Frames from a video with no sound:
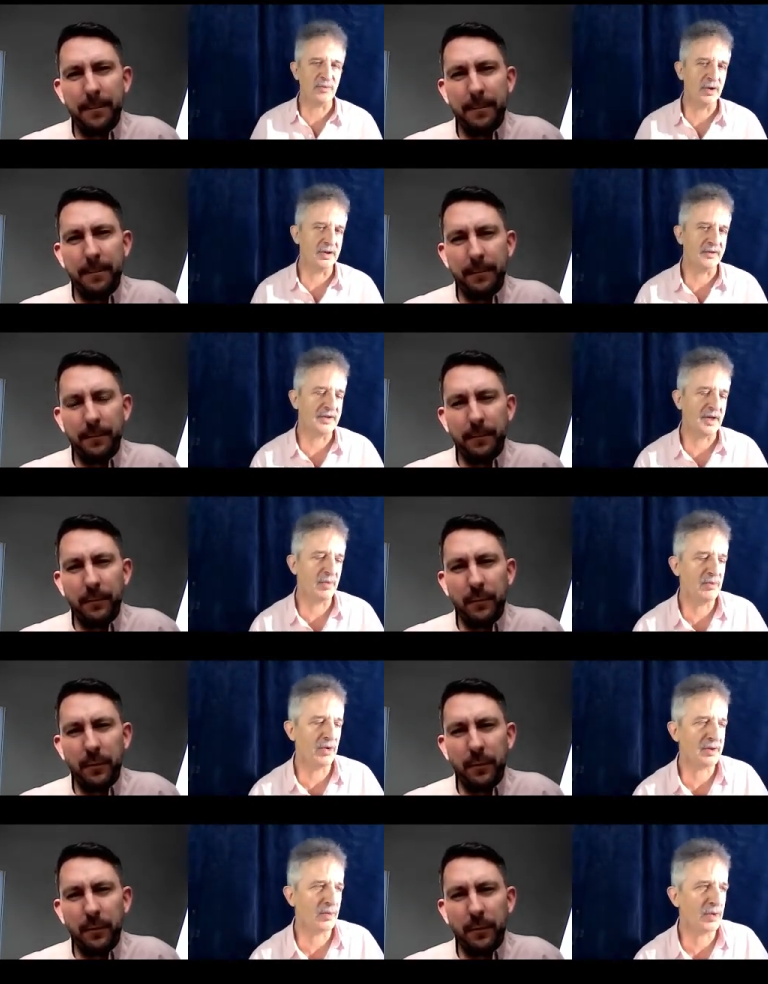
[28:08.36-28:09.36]
Speaker 1: what you've done, I mean,
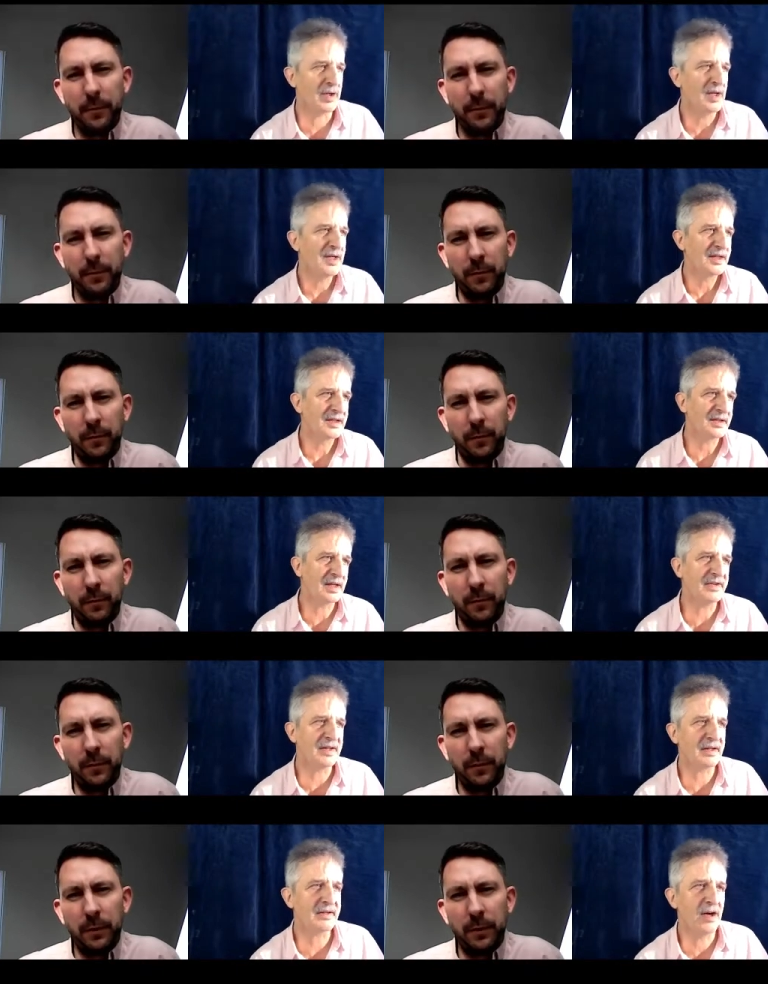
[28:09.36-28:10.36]
what, what mm.
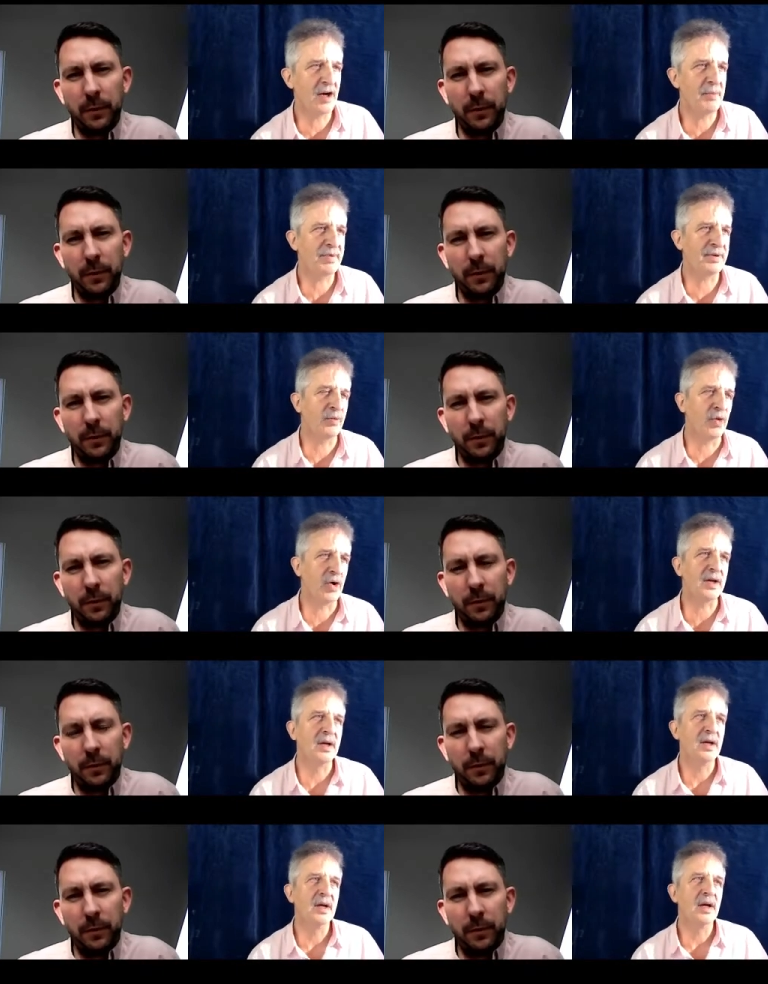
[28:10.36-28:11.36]
an example of what,
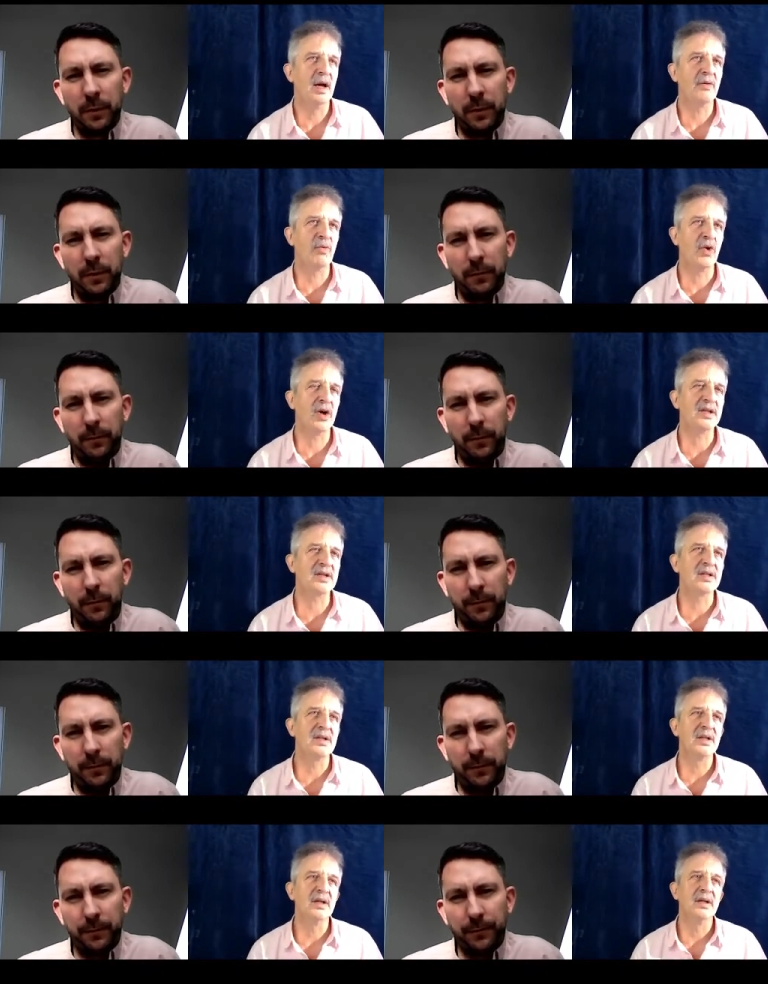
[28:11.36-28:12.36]
of what,
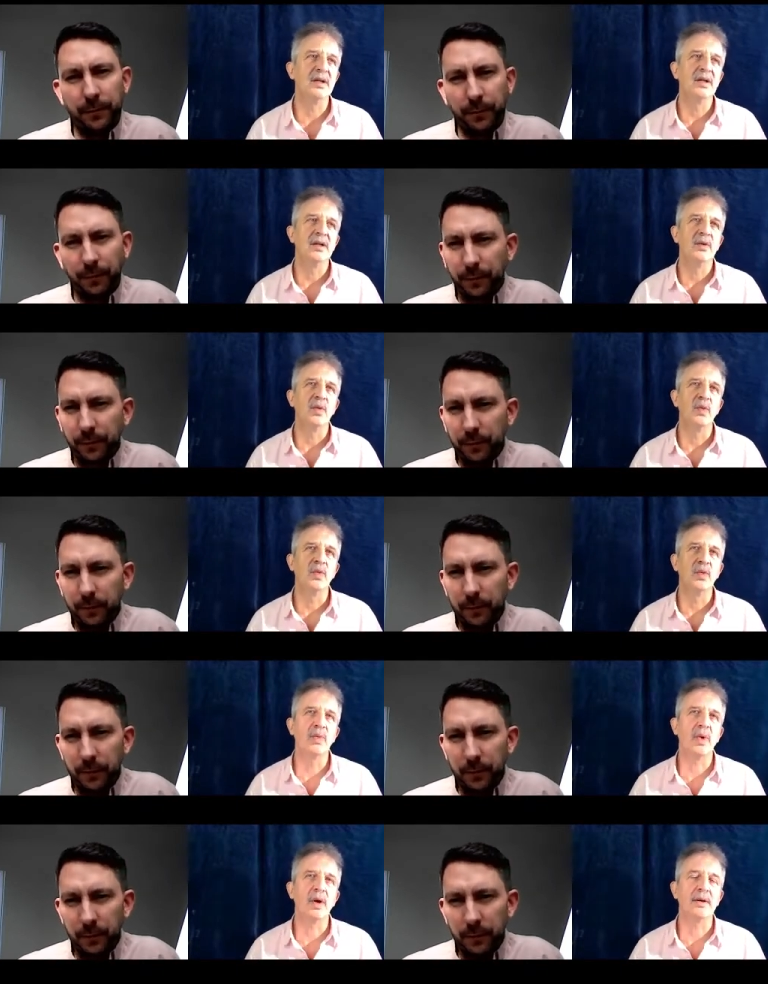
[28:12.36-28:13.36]

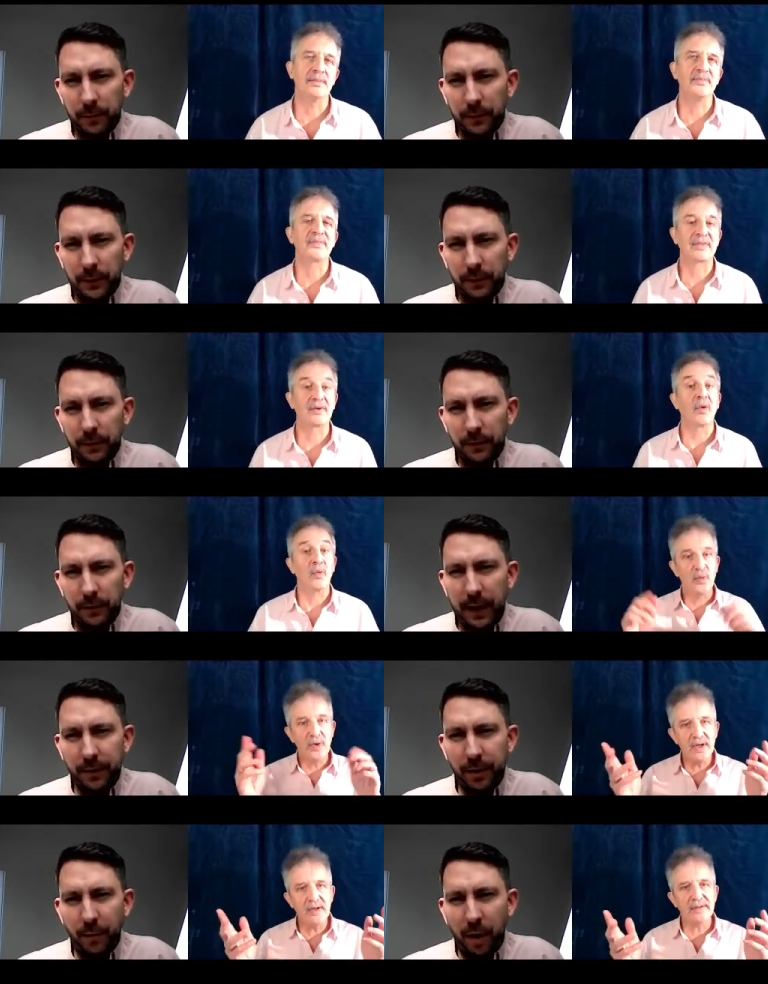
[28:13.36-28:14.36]
what
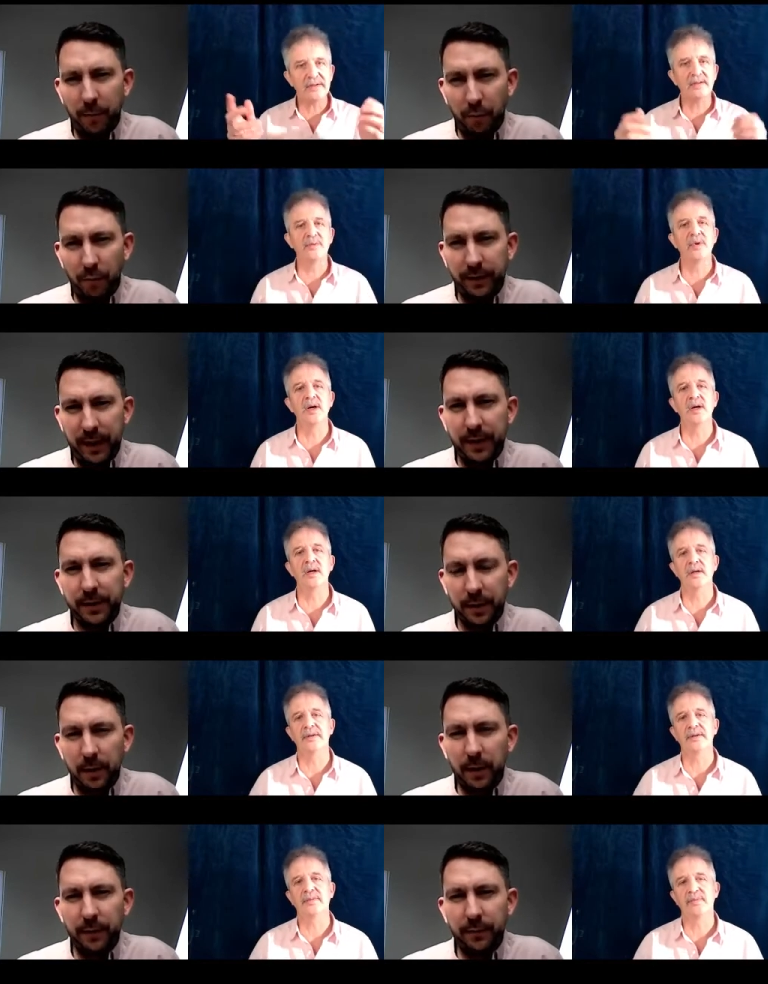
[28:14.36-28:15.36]
Speaker 2: how you might bring that to
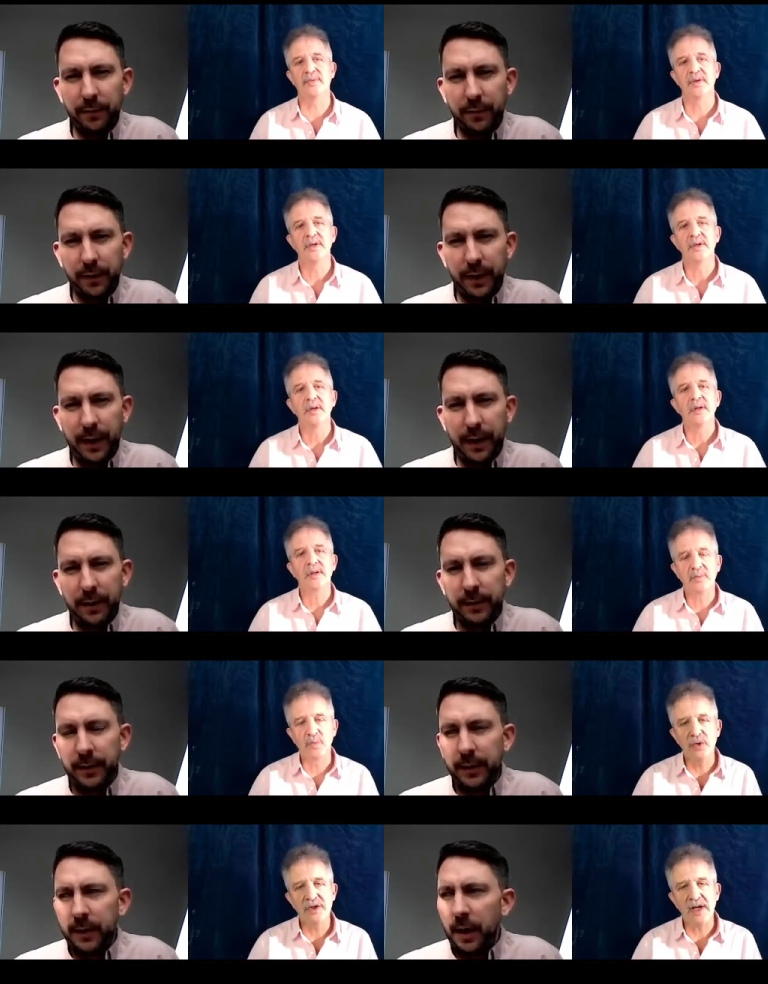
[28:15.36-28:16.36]
life. Yeah,
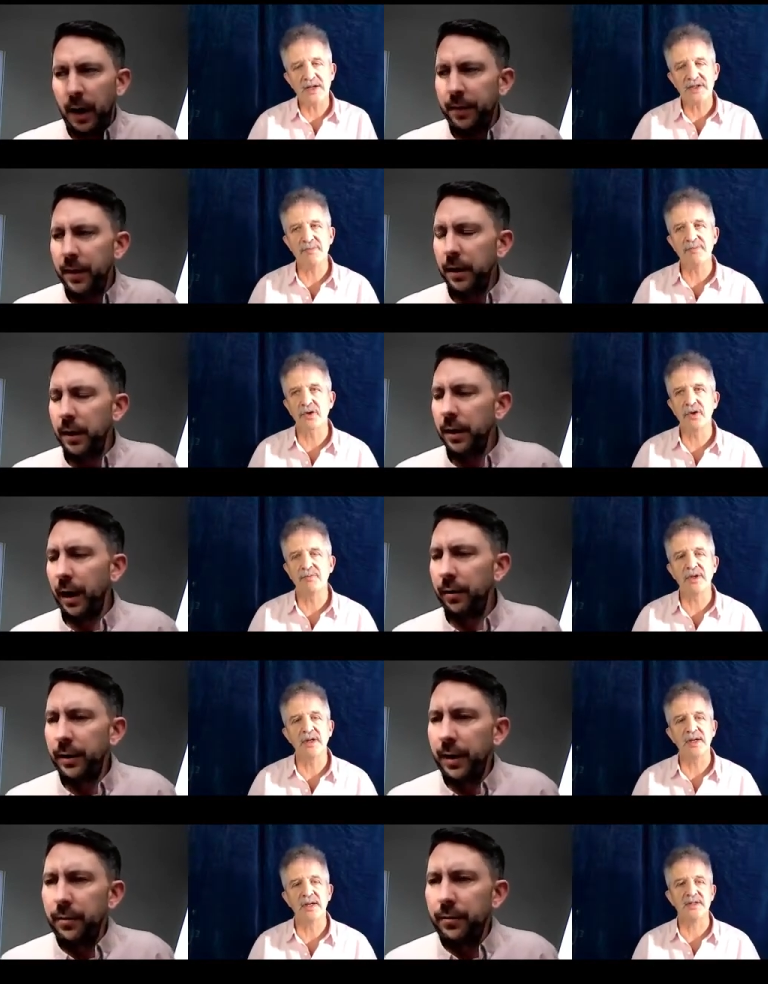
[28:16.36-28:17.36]
I think you know.
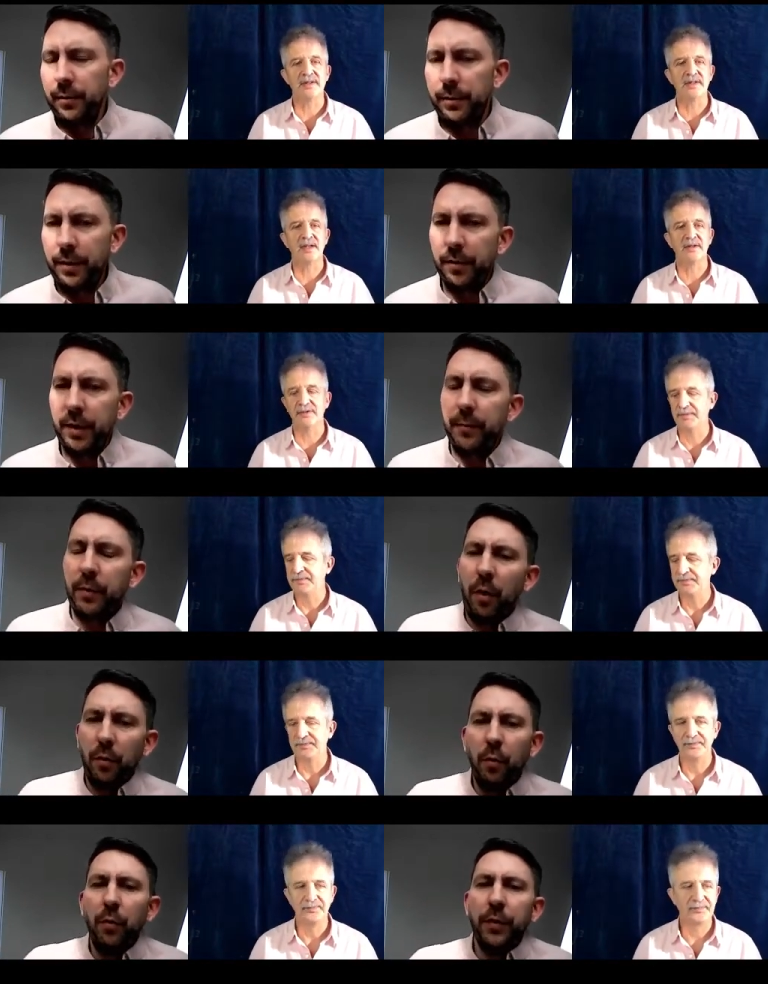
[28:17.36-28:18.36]
Don't don't get me
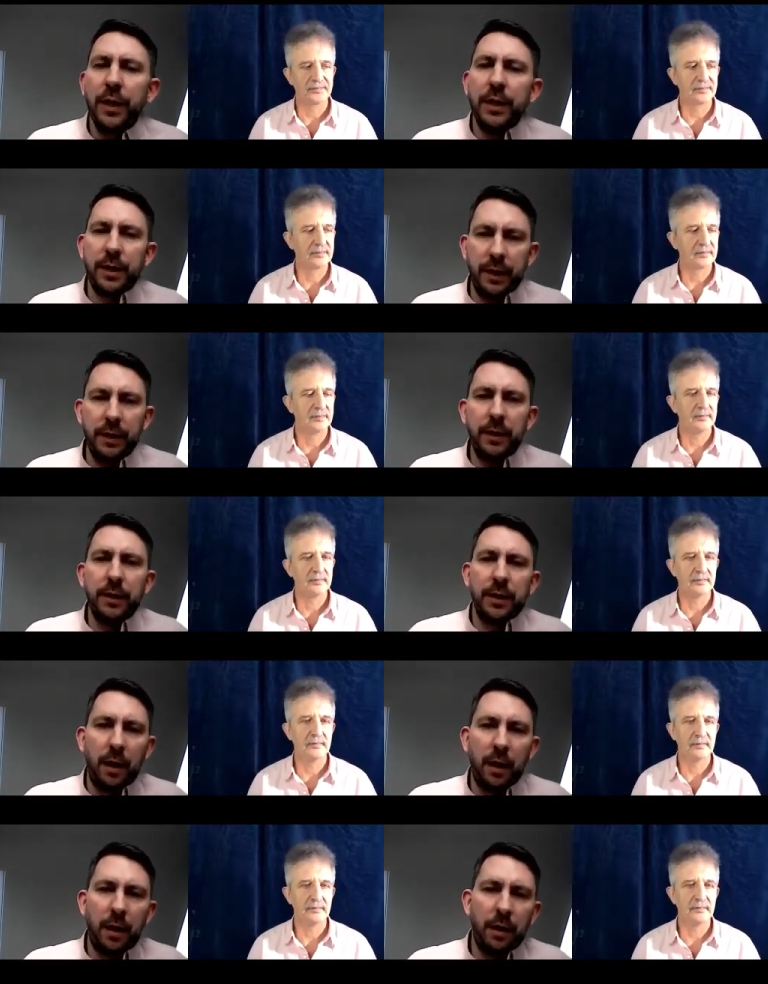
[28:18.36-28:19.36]
wrong. All these things
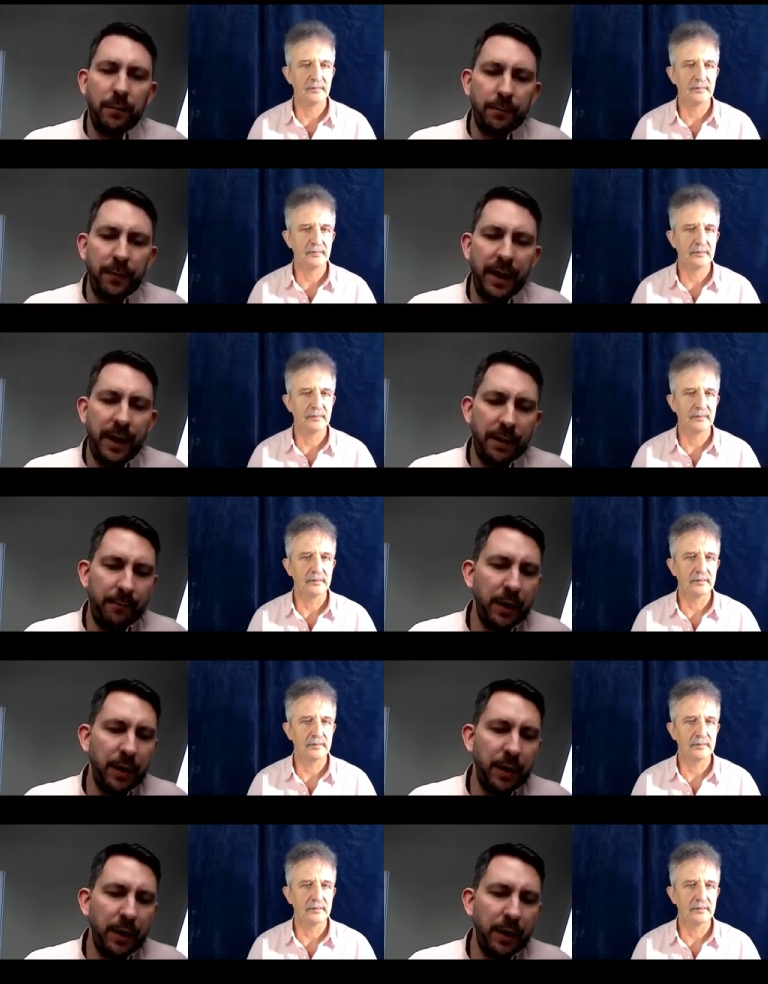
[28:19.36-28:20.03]
are there.